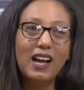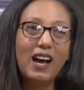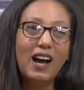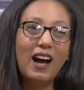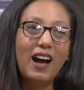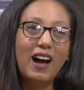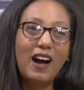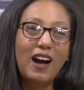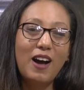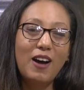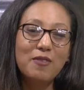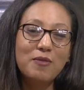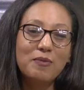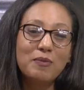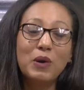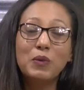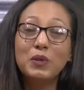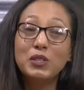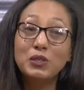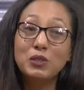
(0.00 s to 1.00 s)
Um,
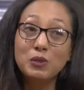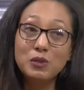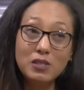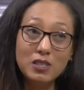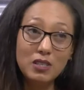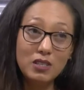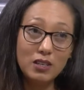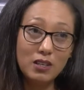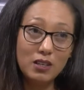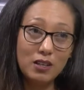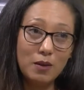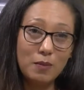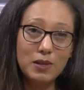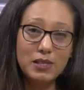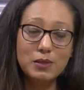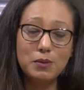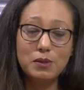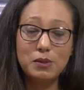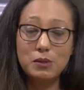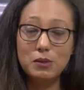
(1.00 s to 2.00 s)
but we do see your
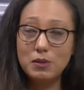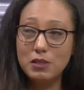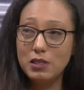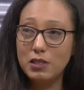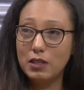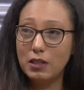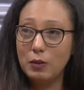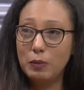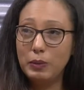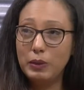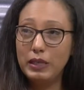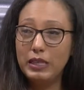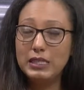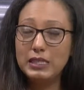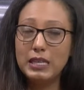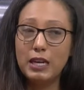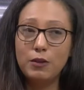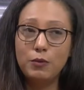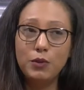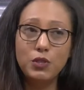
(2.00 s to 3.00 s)
comments, we do see your complaints,
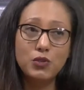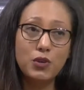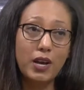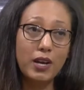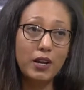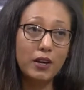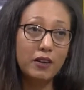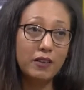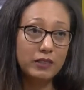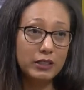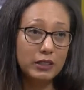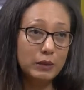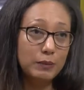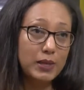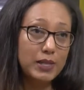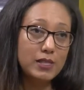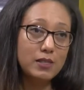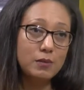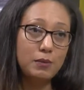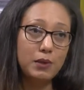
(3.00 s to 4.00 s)
and we try our very
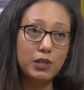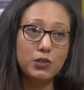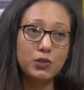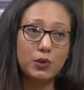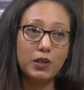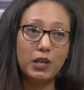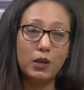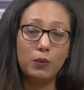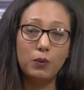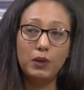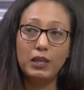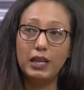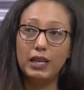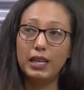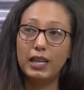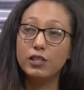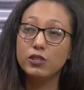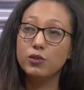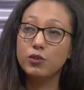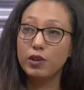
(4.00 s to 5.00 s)
best to make sure that we can
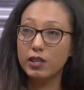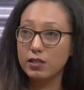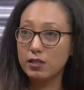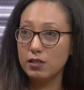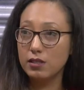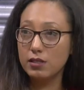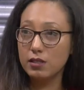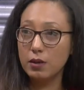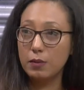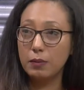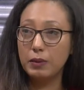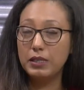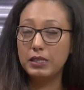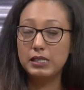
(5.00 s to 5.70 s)
address these complaints